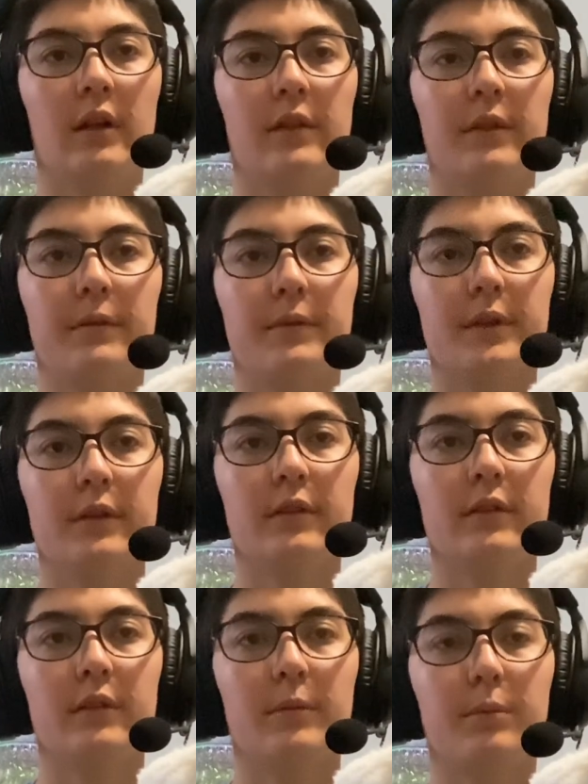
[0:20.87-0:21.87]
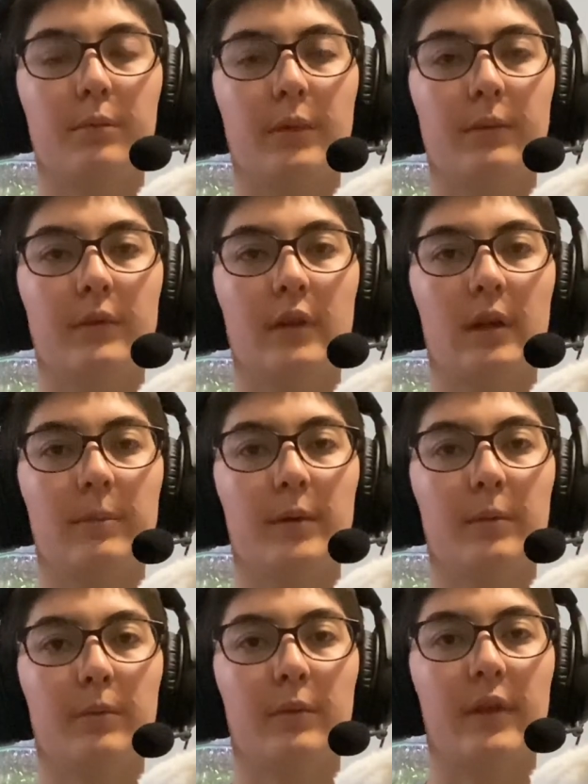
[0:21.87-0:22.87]
The first is a clipper
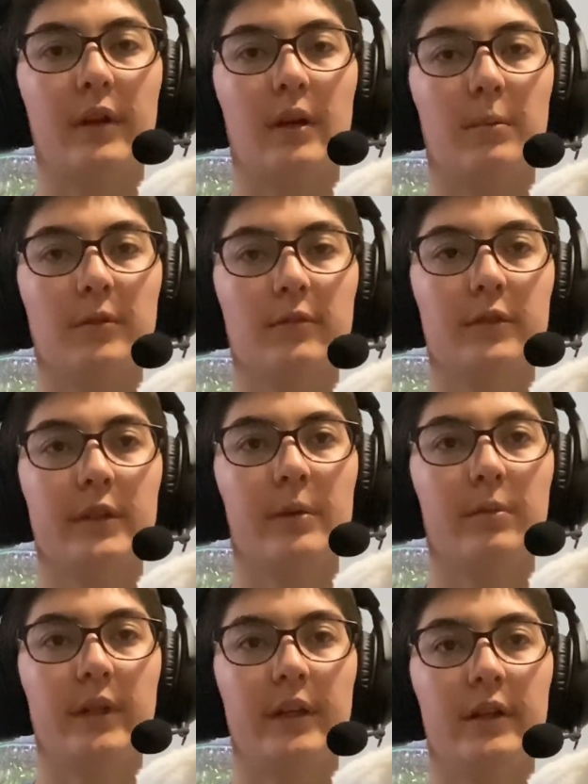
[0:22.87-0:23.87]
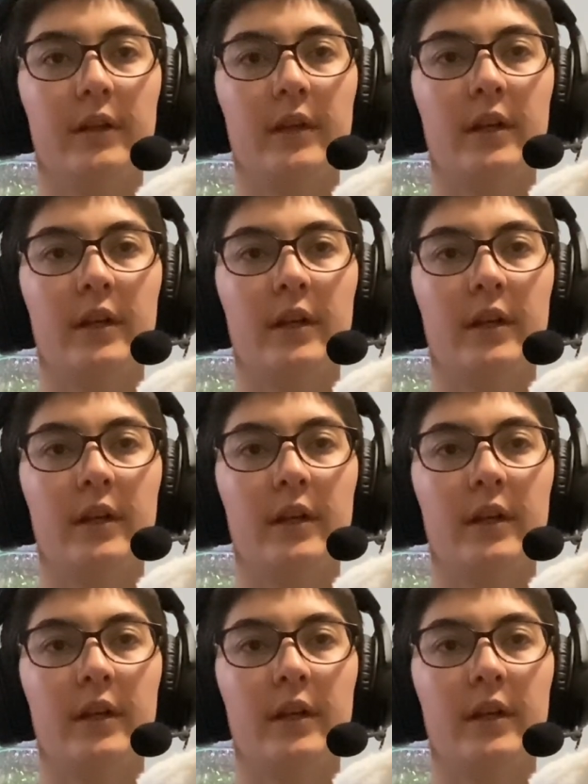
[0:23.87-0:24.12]
with a number 40 blade.